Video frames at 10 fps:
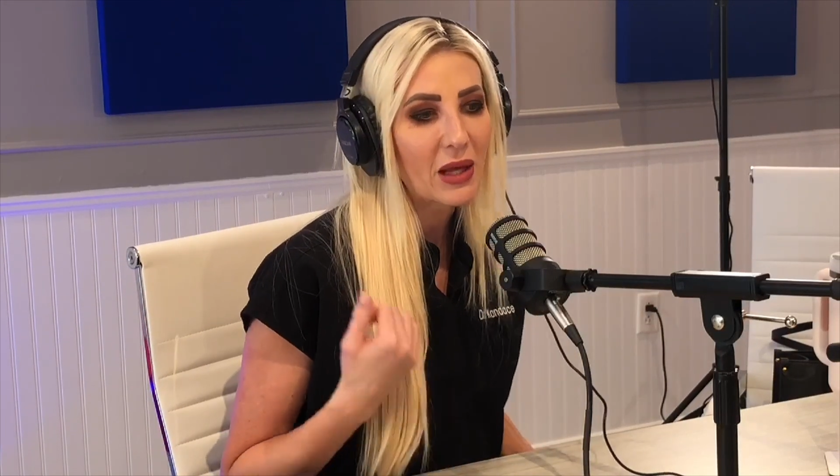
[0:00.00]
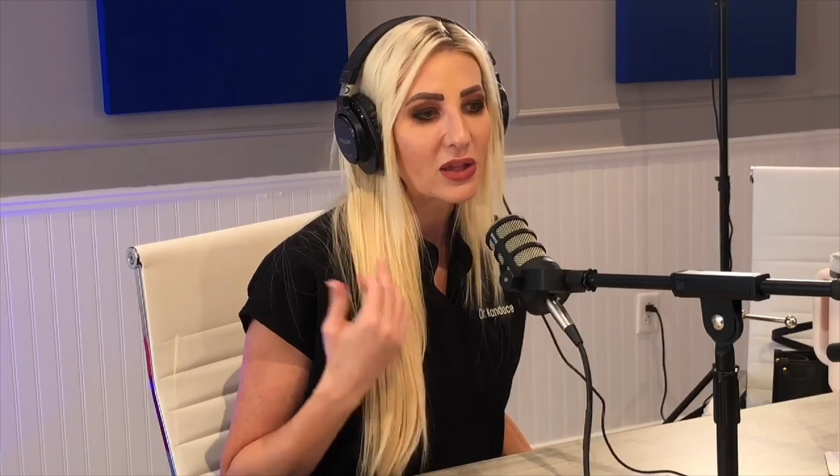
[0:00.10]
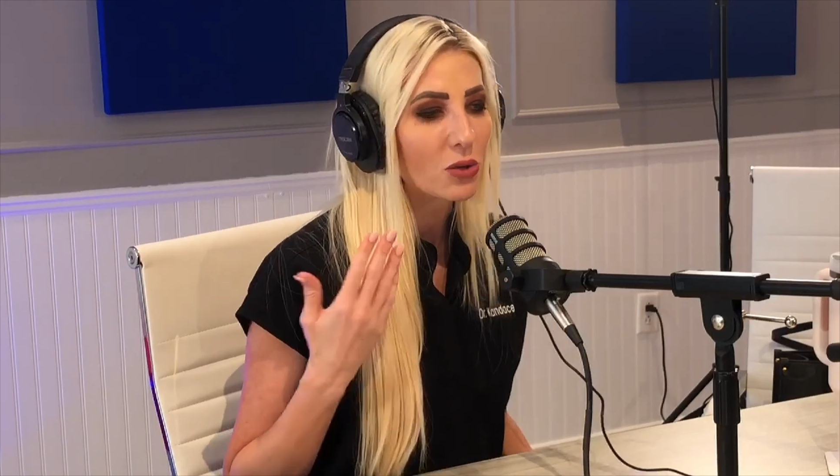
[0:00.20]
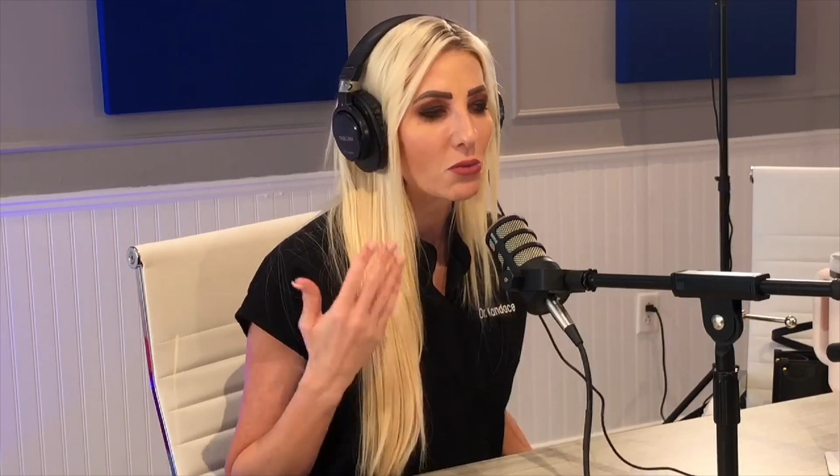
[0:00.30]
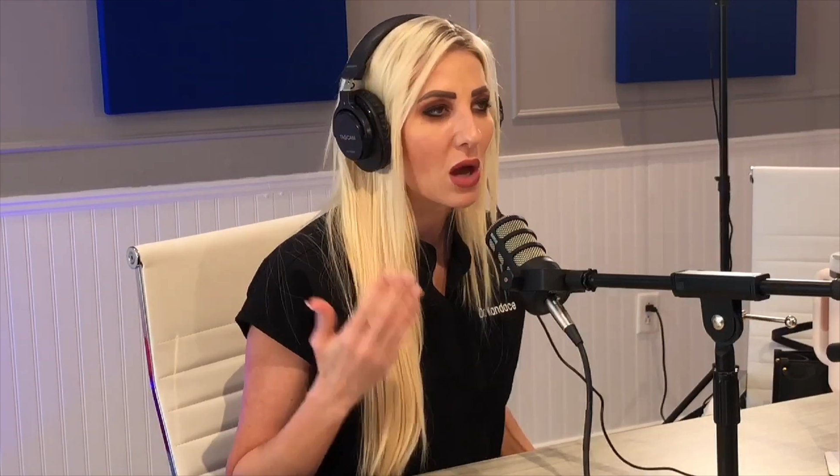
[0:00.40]

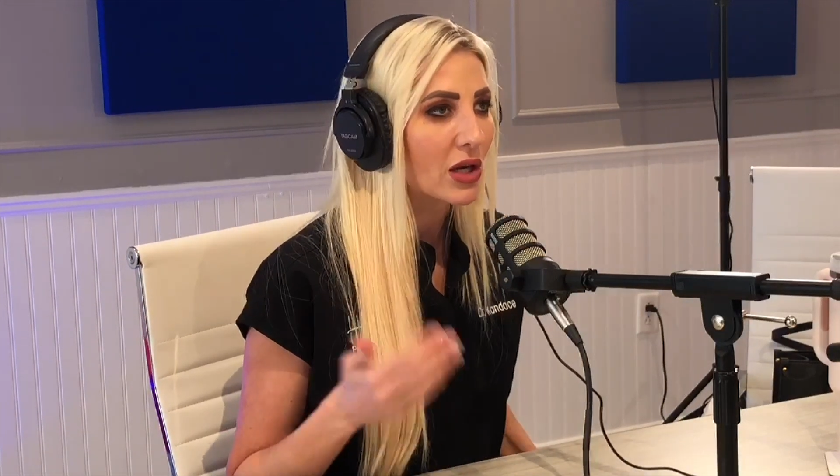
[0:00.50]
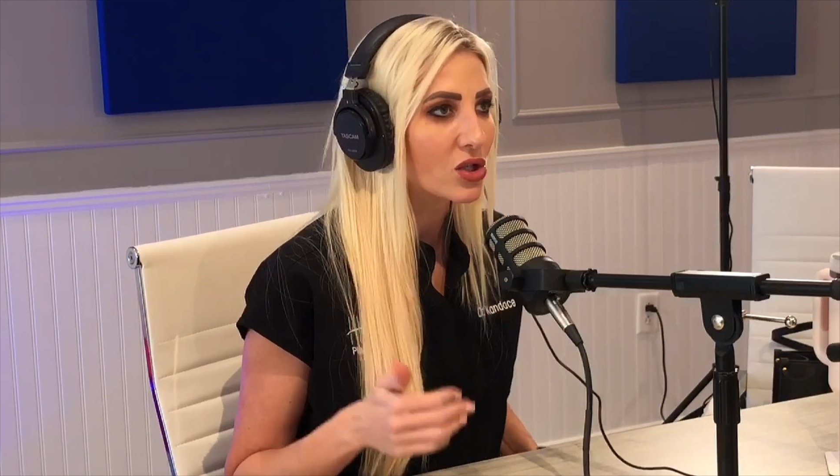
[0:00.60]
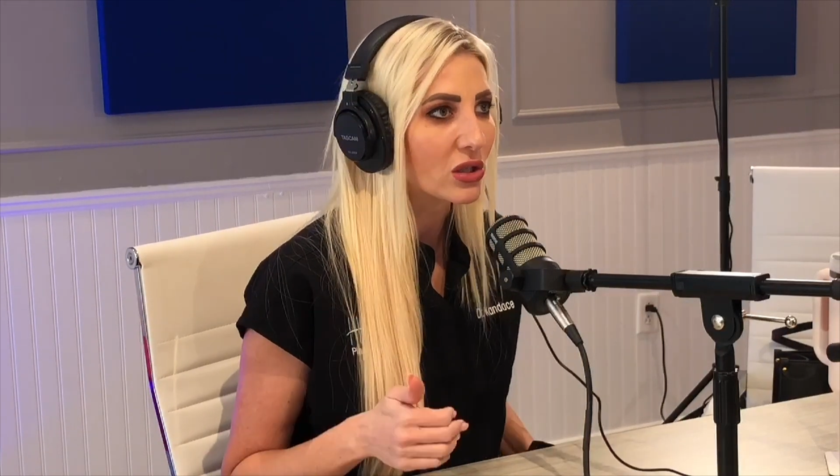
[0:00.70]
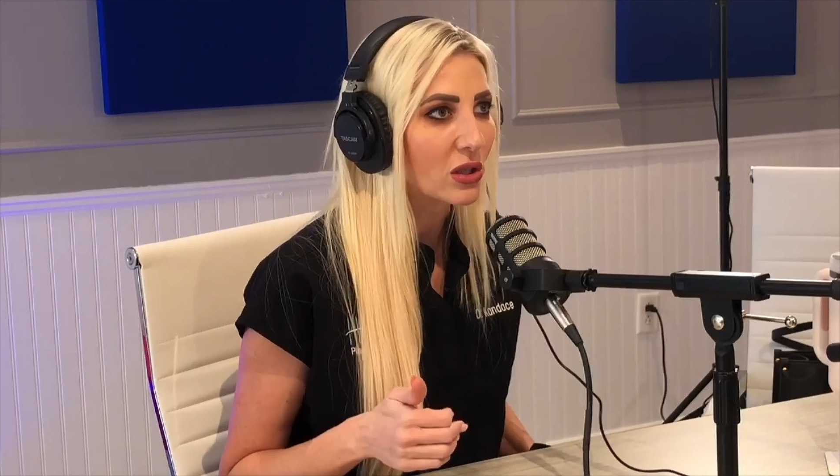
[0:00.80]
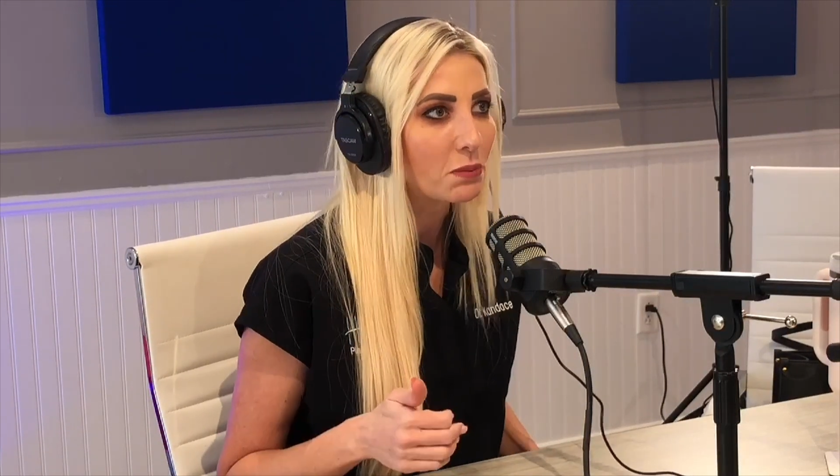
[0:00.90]
like they're
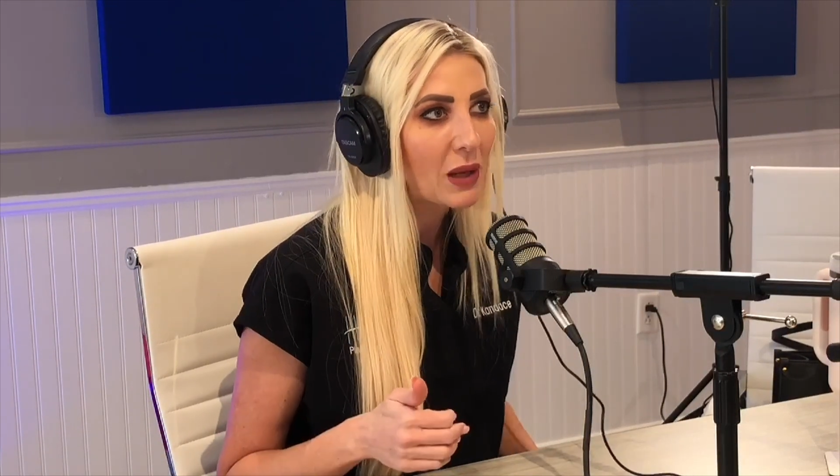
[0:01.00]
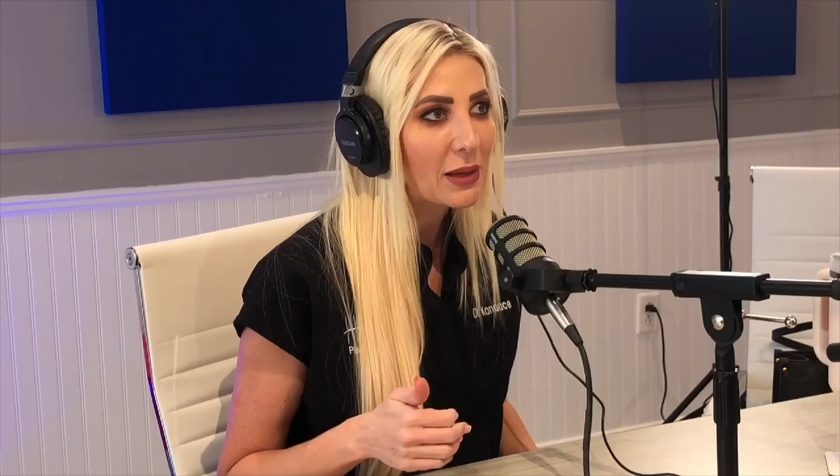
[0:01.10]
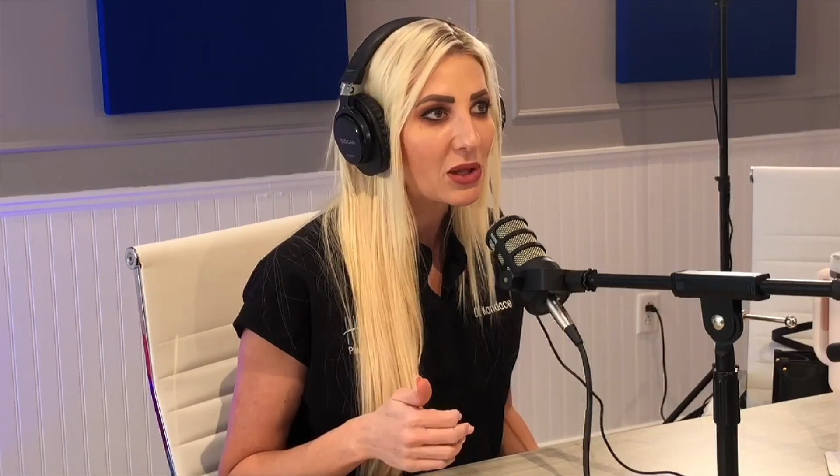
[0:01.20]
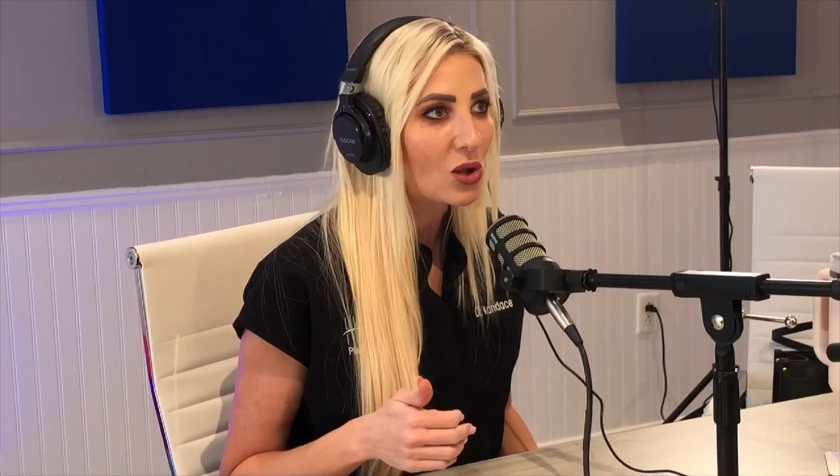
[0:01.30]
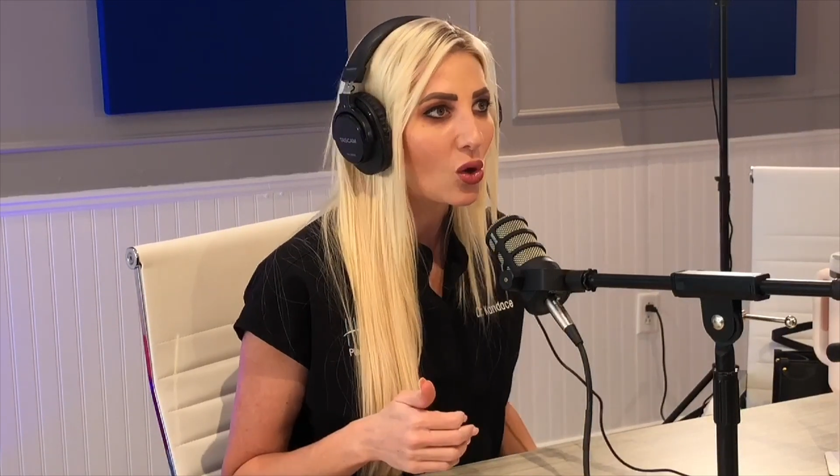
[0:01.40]
monitoring the
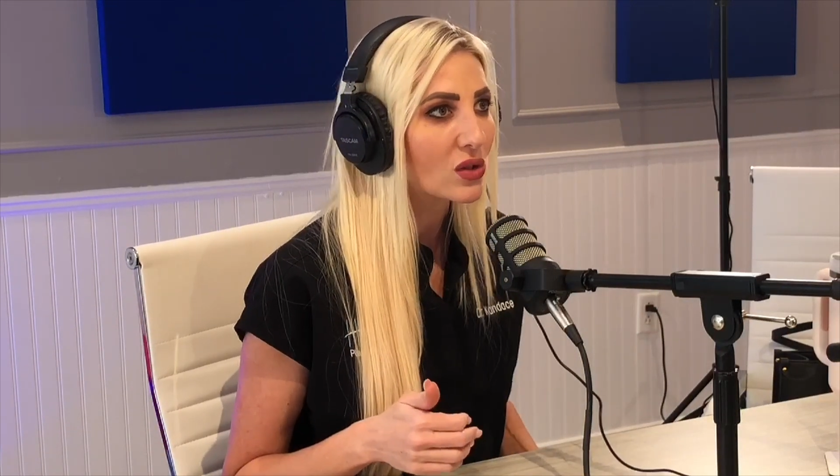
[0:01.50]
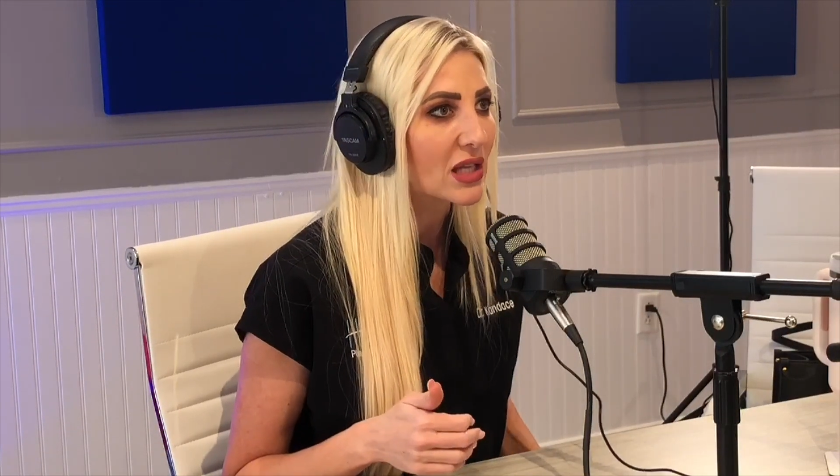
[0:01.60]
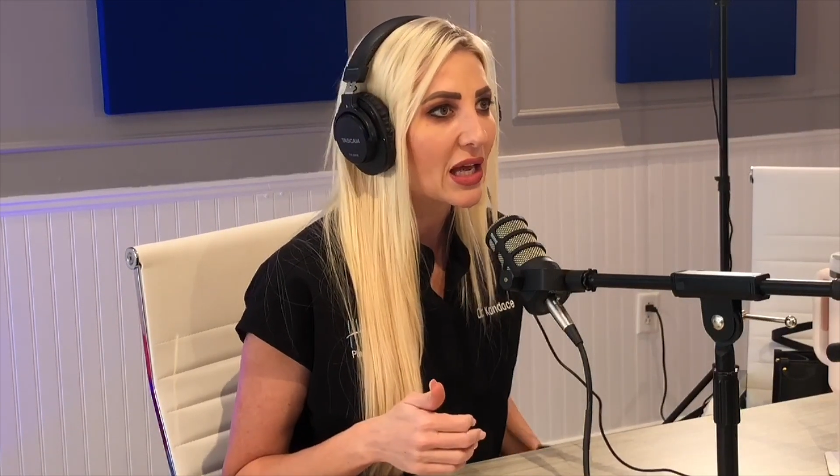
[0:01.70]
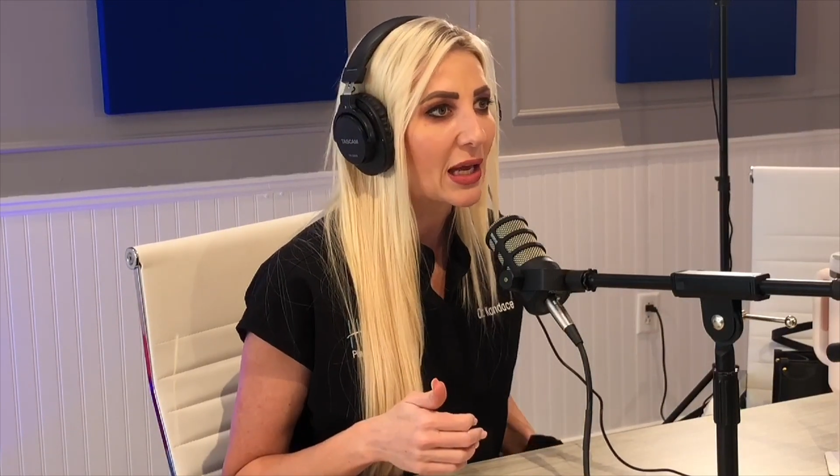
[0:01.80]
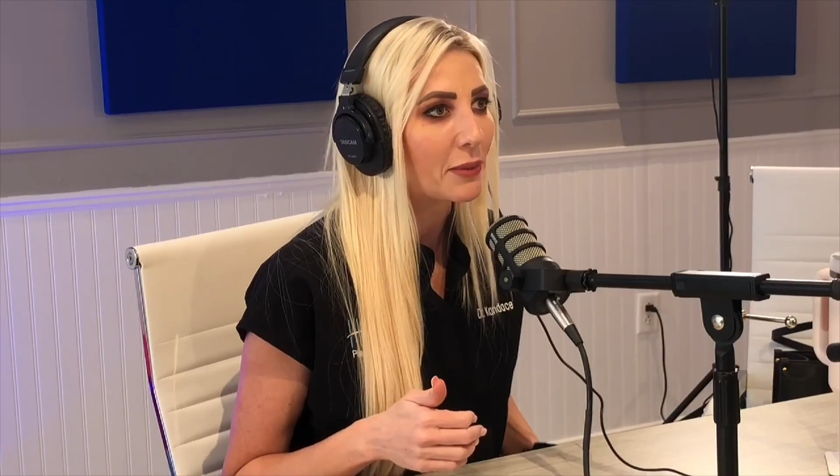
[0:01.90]
baby the whole
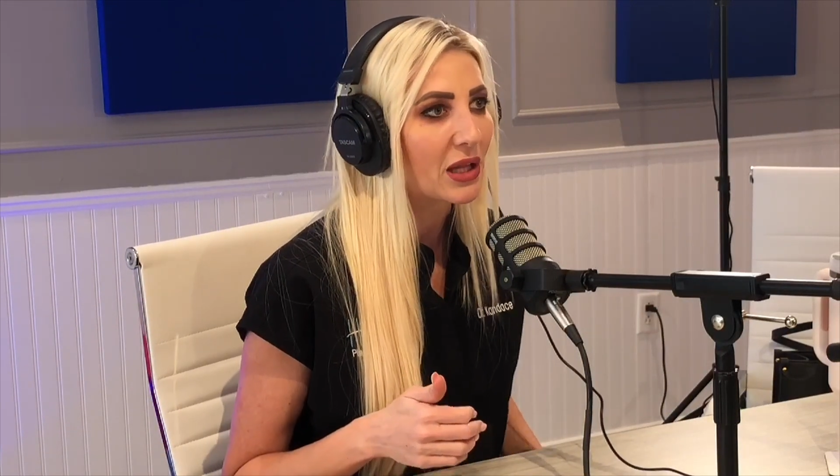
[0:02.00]
time.